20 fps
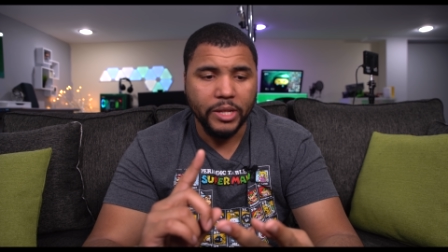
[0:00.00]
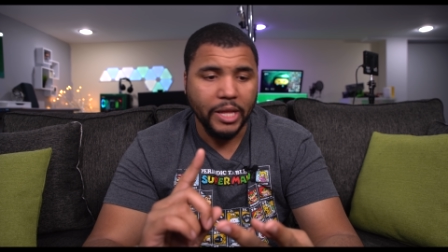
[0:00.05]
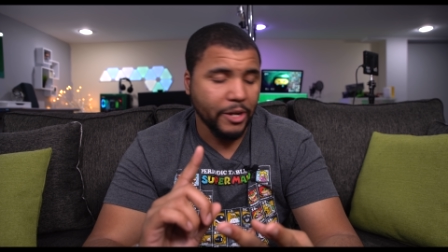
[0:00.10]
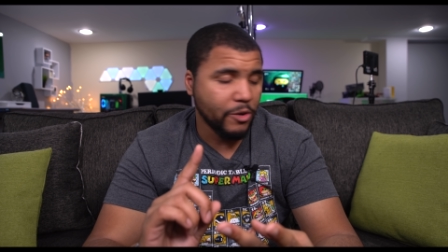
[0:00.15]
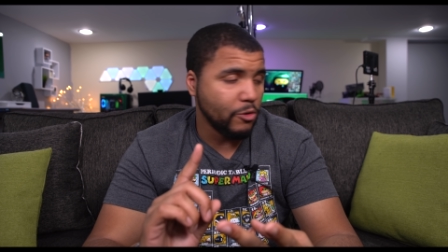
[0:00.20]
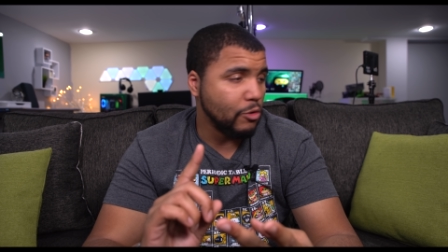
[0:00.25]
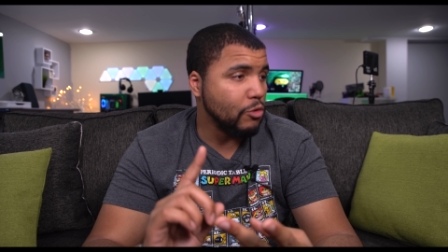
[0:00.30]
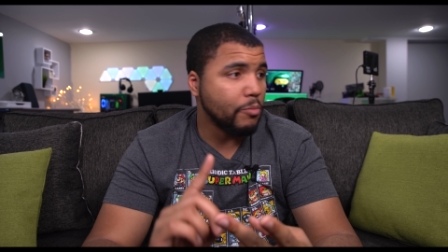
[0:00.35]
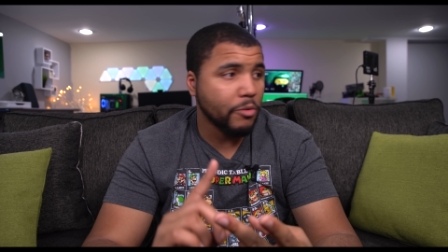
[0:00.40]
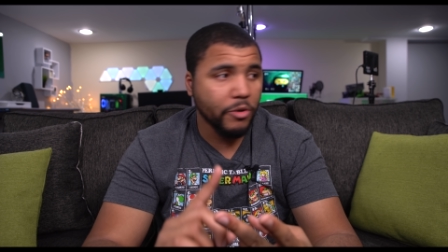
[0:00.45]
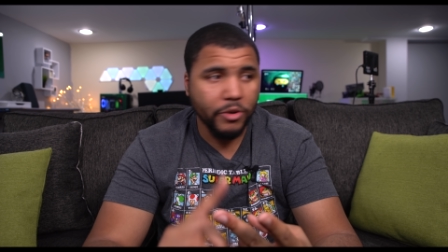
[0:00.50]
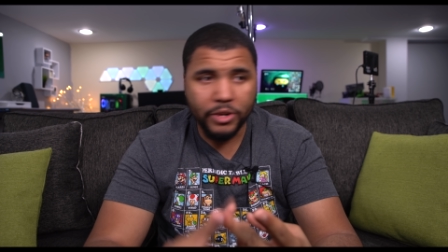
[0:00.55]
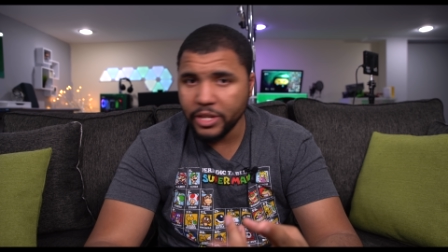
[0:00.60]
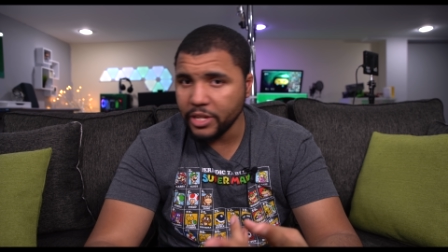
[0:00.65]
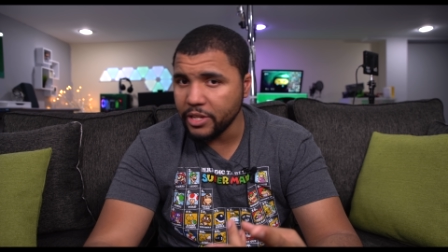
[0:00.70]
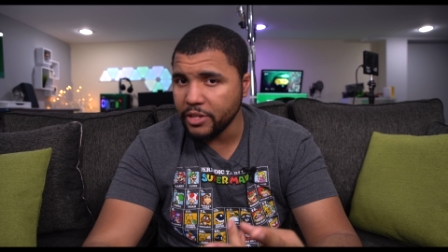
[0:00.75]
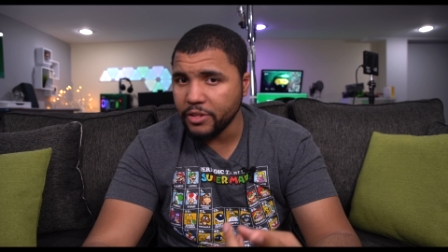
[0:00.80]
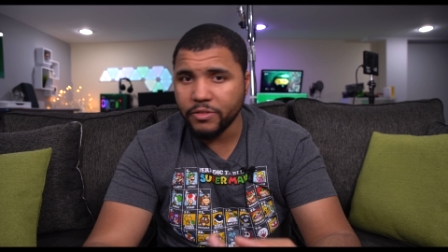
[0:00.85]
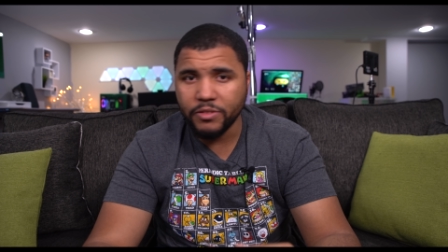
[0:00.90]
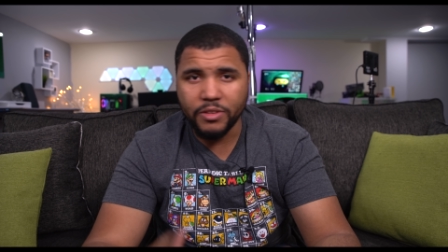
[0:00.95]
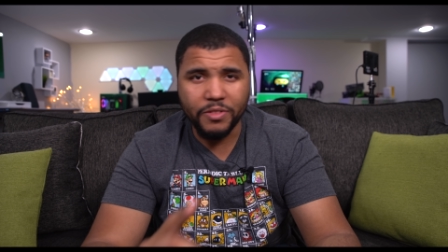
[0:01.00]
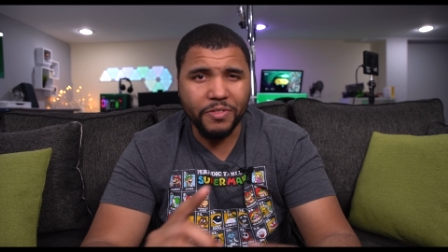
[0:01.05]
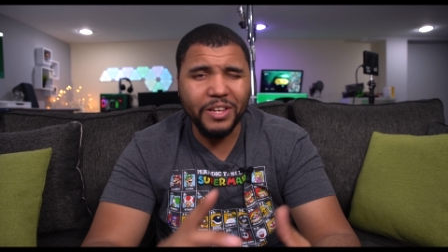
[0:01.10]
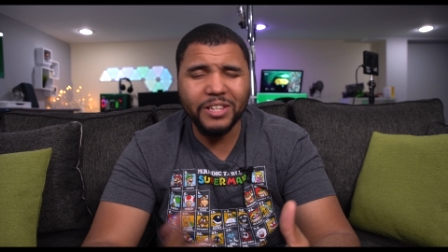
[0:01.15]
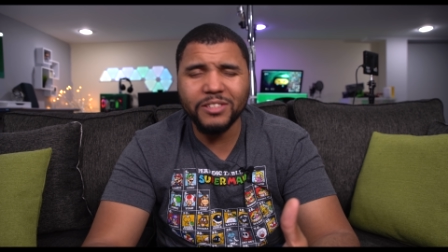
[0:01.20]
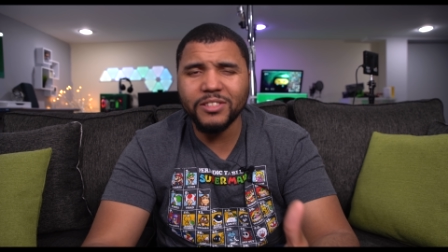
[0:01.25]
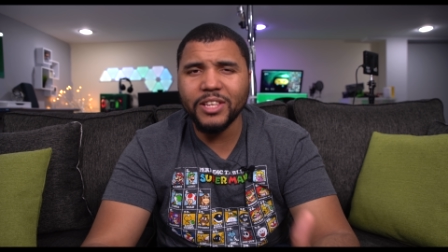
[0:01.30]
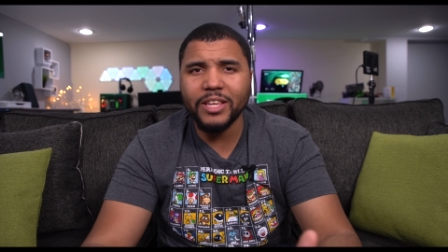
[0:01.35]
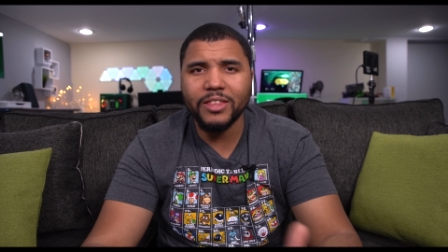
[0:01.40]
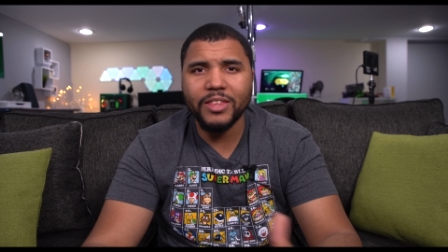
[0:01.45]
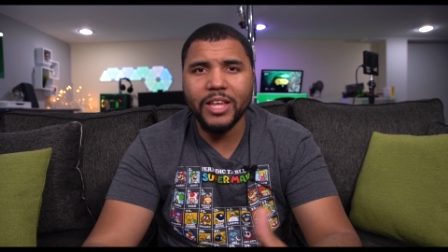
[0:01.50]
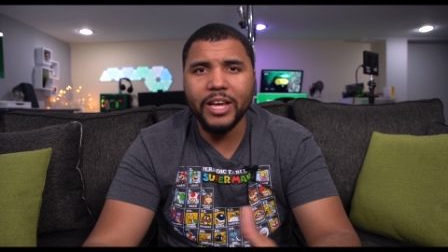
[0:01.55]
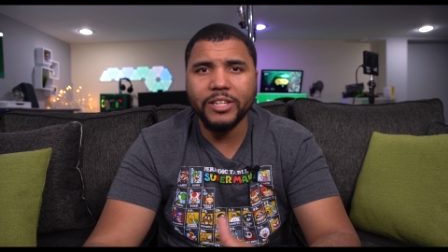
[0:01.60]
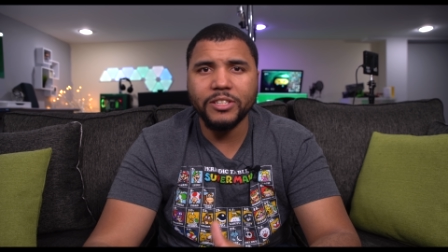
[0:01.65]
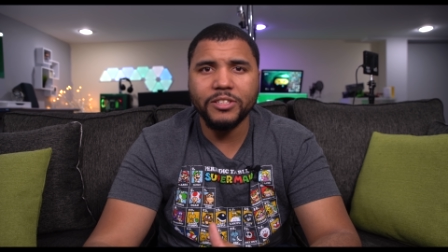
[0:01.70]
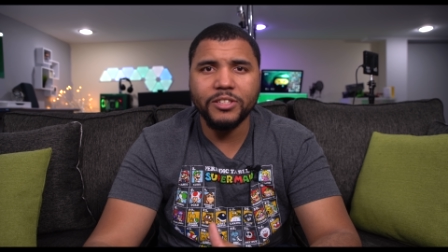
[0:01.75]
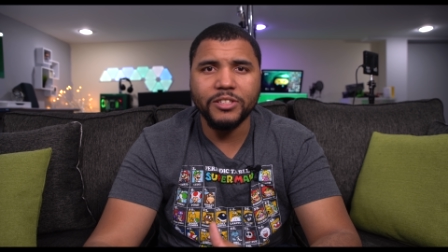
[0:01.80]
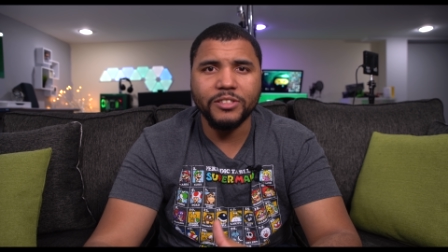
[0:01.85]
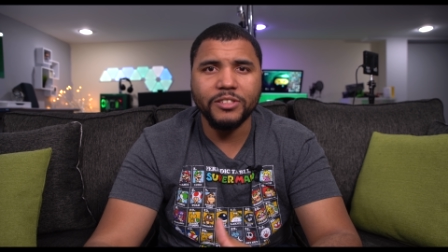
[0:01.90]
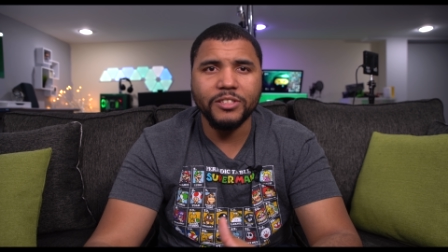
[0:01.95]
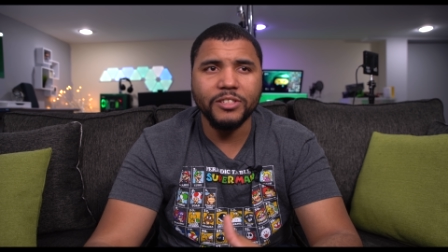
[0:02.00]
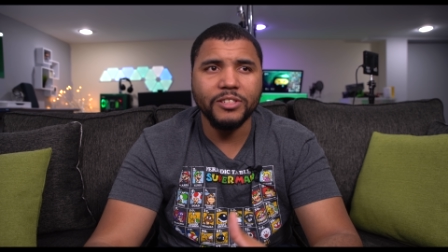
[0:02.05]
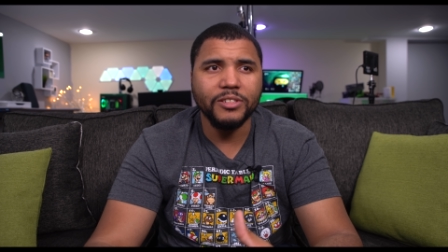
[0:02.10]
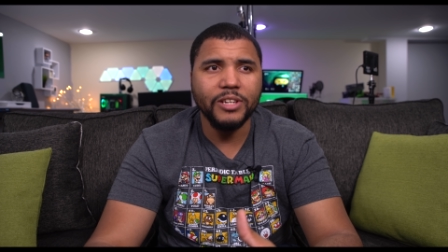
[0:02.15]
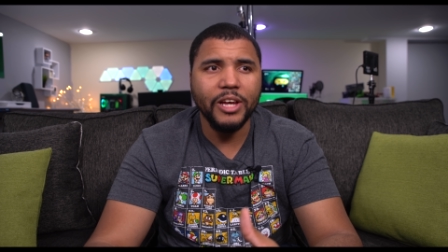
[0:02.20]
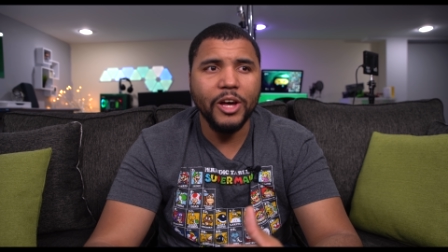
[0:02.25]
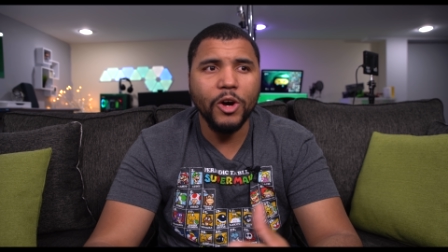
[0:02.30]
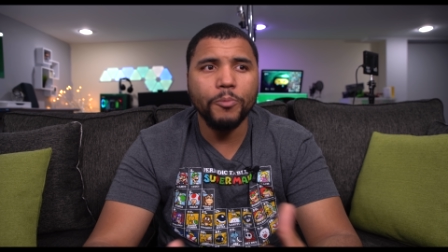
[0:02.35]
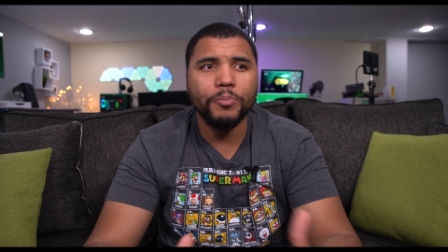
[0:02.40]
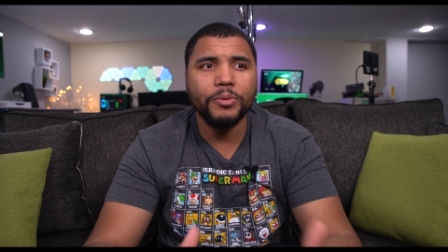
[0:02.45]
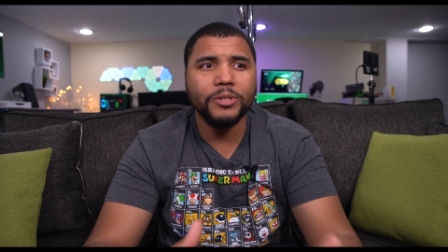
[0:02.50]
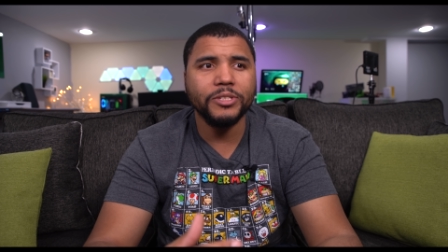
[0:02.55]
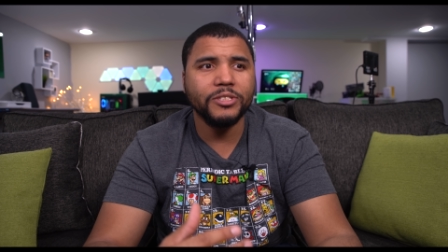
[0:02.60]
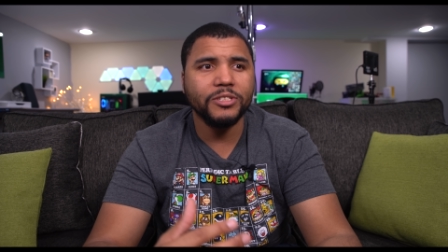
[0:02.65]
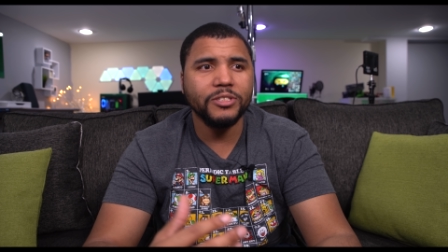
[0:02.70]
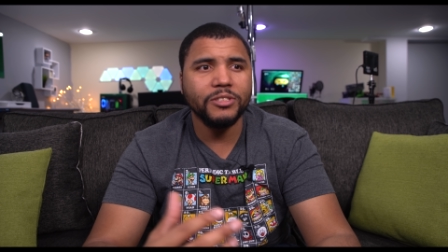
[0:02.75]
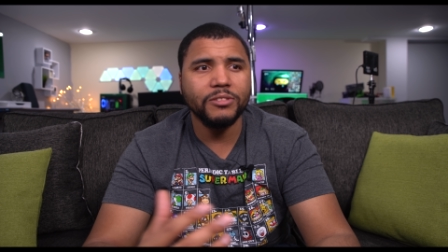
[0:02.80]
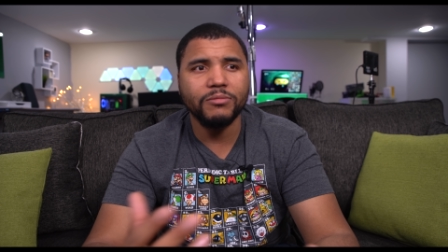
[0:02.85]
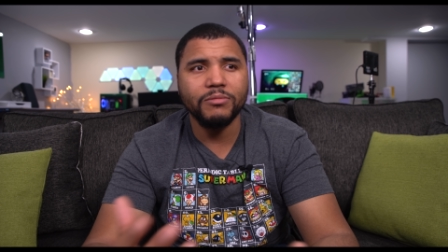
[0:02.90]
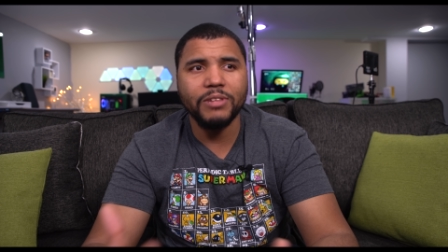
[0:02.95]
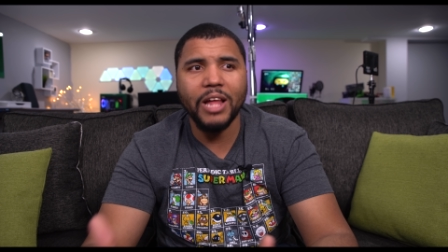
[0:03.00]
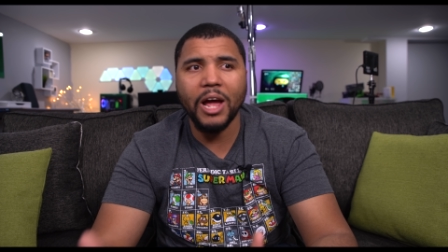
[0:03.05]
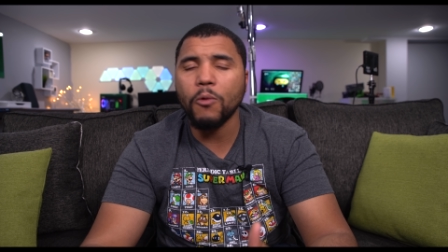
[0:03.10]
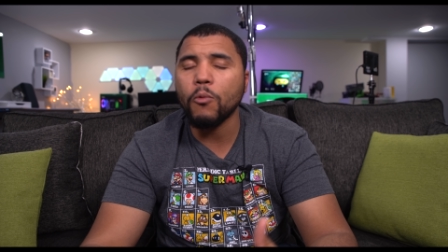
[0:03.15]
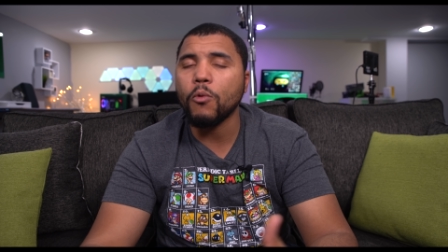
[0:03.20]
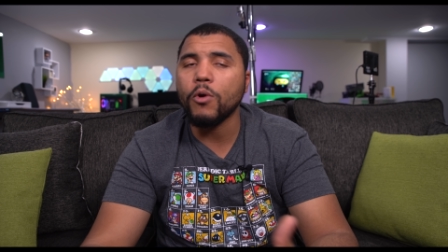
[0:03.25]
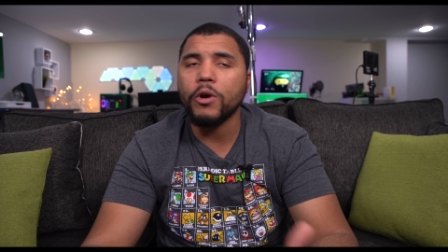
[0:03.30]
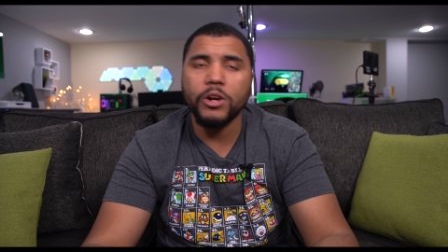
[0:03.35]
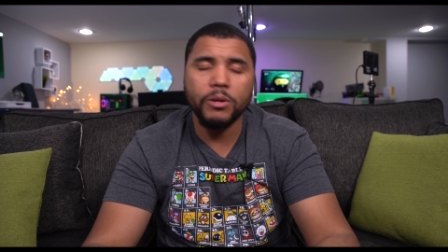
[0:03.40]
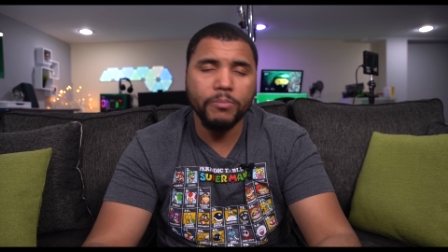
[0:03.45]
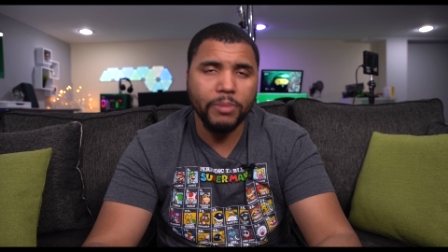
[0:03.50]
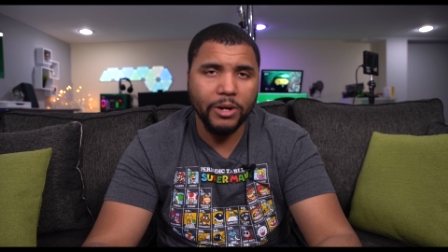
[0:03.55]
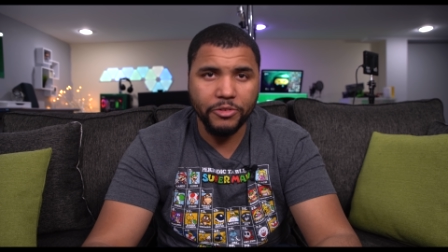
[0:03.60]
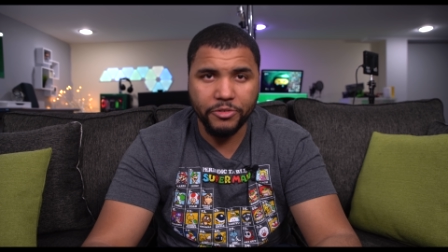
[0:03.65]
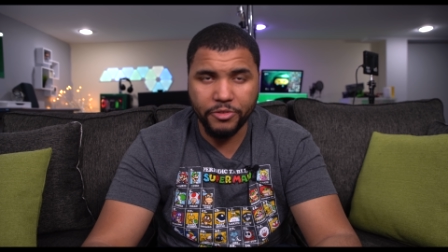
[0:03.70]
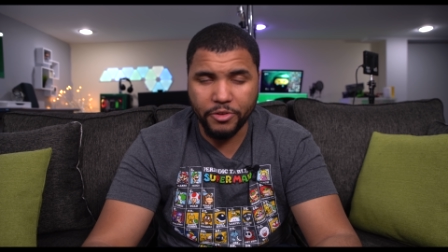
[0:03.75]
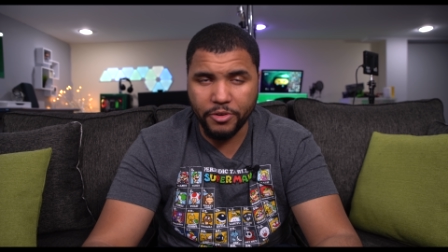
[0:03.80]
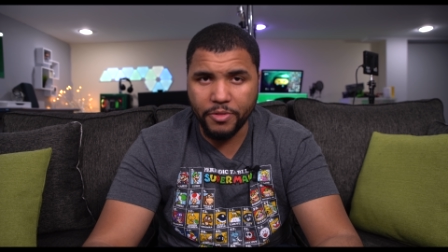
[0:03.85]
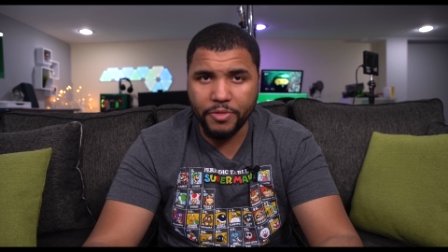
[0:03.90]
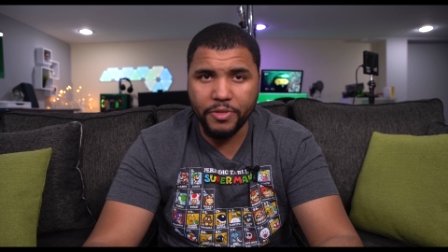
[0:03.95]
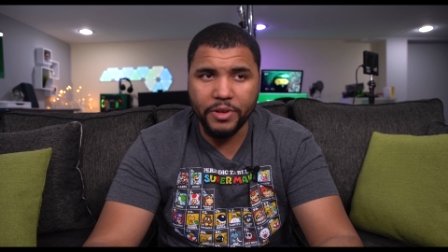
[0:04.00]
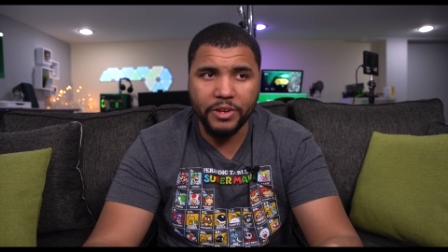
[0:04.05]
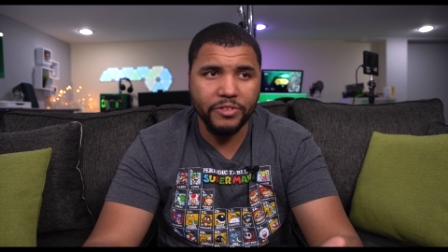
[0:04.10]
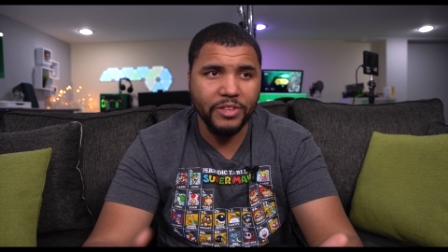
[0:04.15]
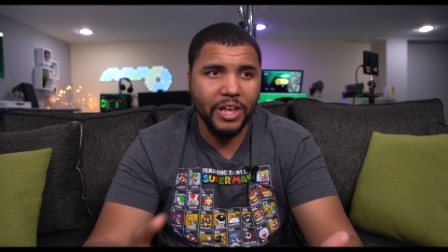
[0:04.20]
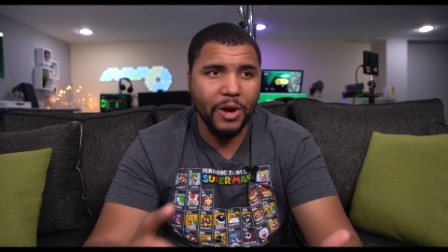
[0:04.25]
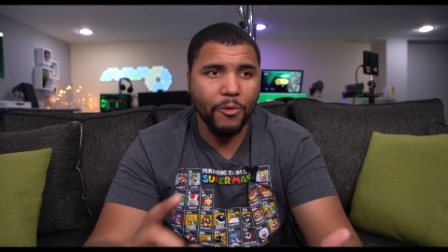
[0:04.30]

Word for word: like Uber Eats and things like that to, to help us not worry about certain things,